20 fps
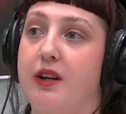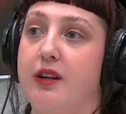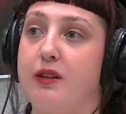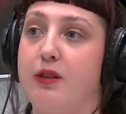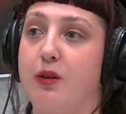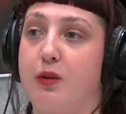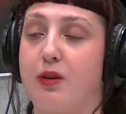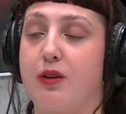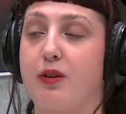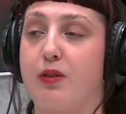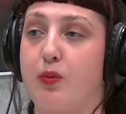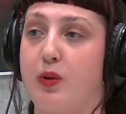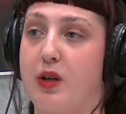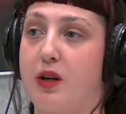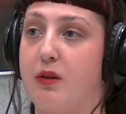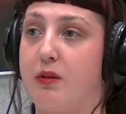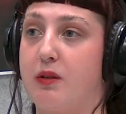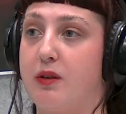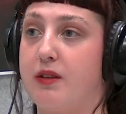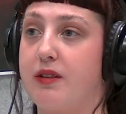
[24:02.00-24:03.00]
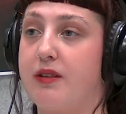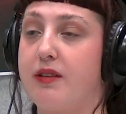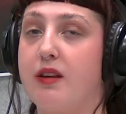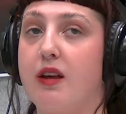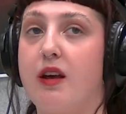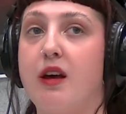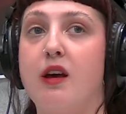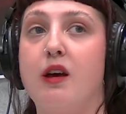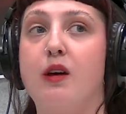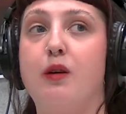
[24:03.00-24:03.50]
I noticed when I was
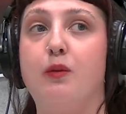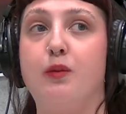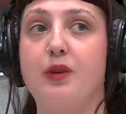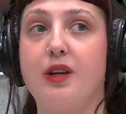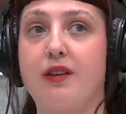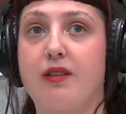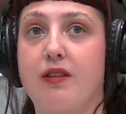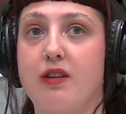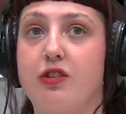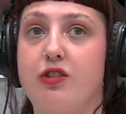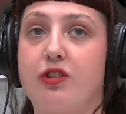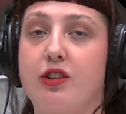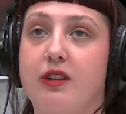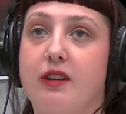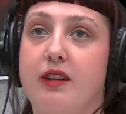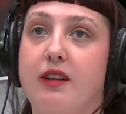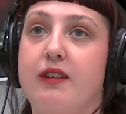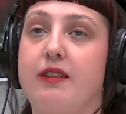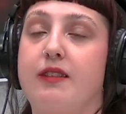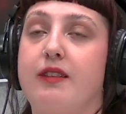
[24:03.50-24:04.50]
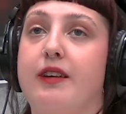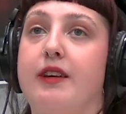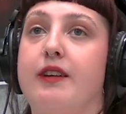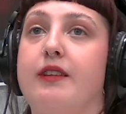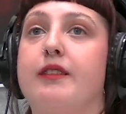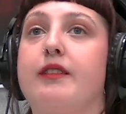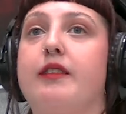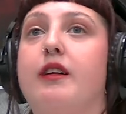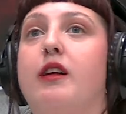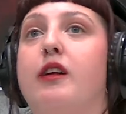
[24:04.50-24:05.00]
researching this
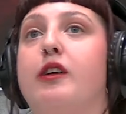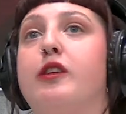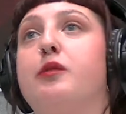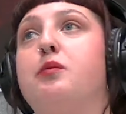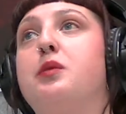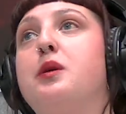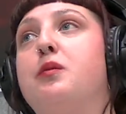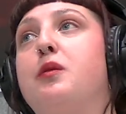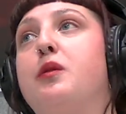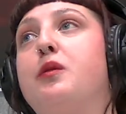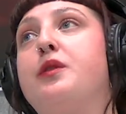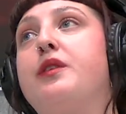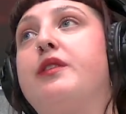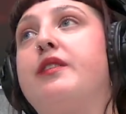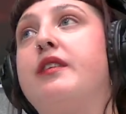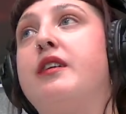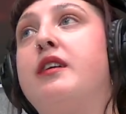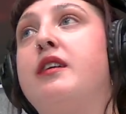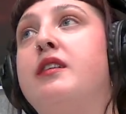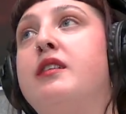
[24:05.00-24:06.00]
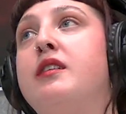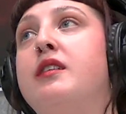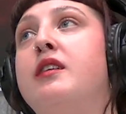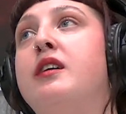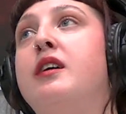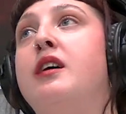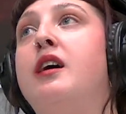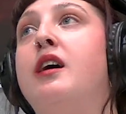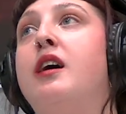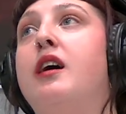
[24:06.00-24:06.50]
is a lot of people will say,
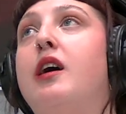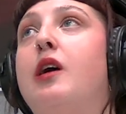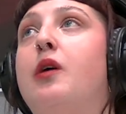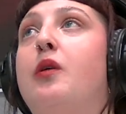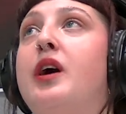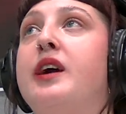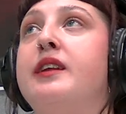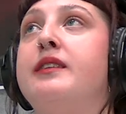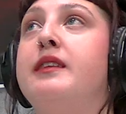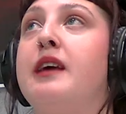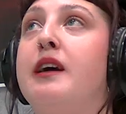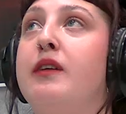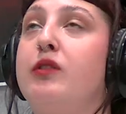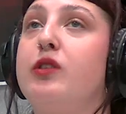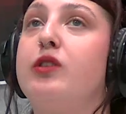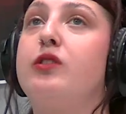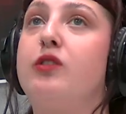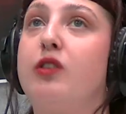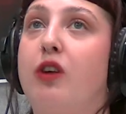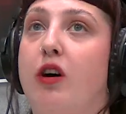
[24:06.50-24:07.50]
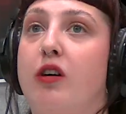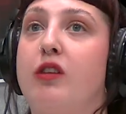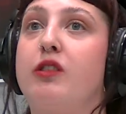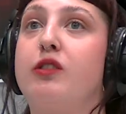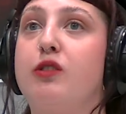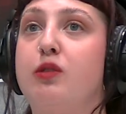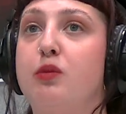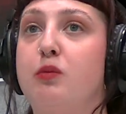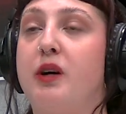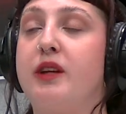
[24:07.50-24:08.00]
oh, I never
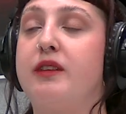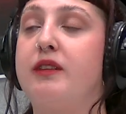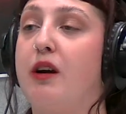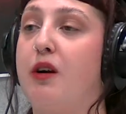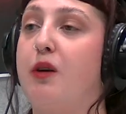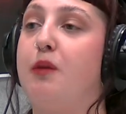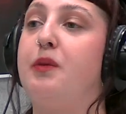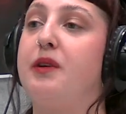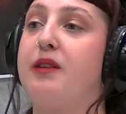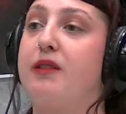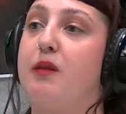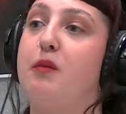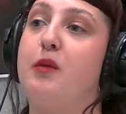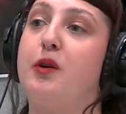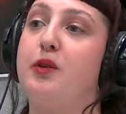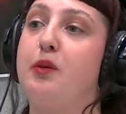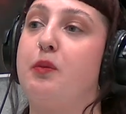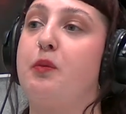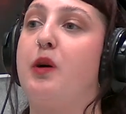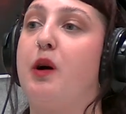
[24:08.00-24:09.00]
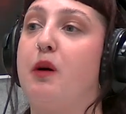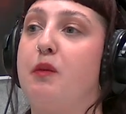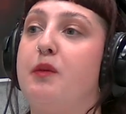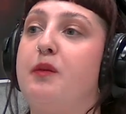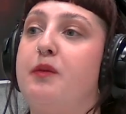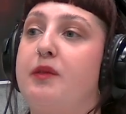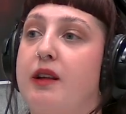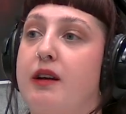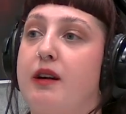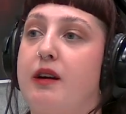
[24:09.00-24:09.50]
talk to my therapist about the
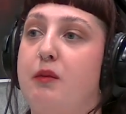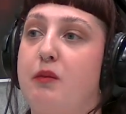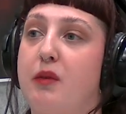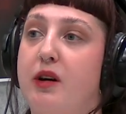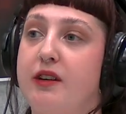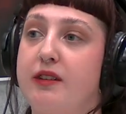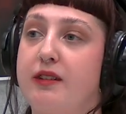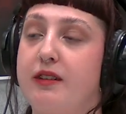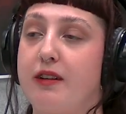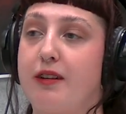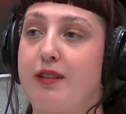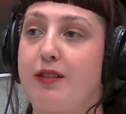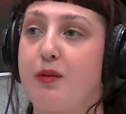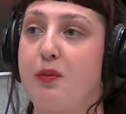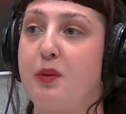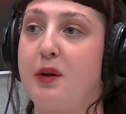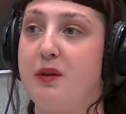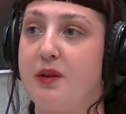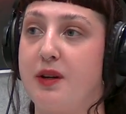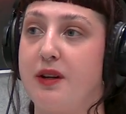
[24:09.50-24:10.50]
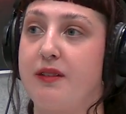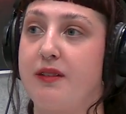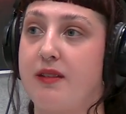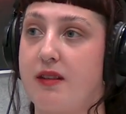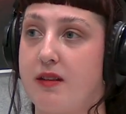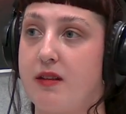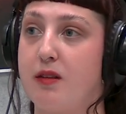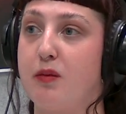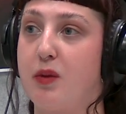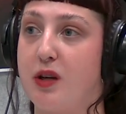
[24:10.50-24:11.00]
problems that I might
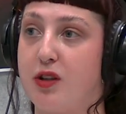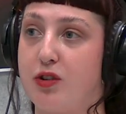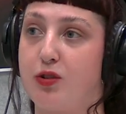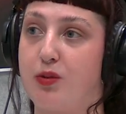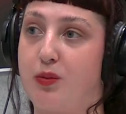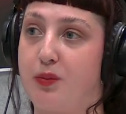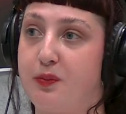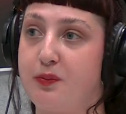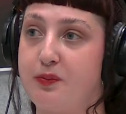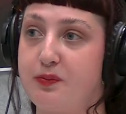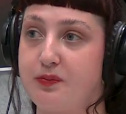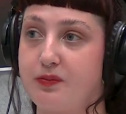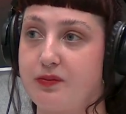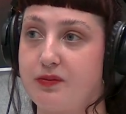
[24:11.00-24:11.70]
experience in the bedroom.